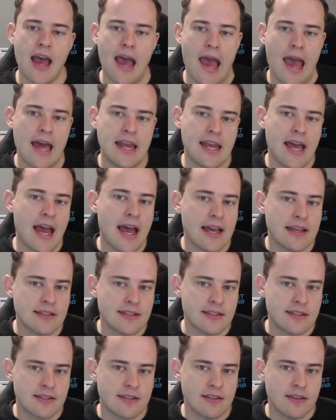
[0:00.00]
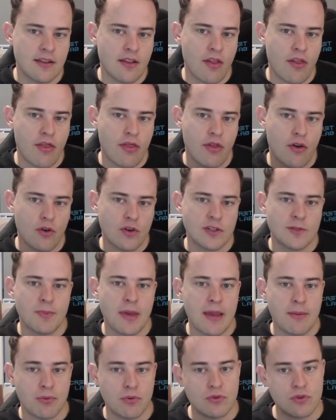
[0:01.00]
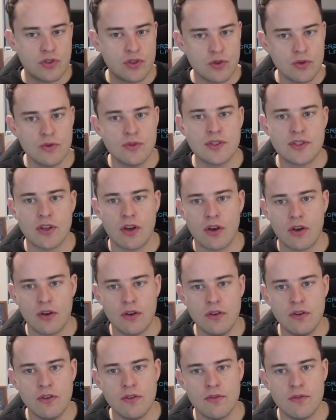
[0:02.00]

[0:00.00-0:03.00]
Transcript: And as those people do so,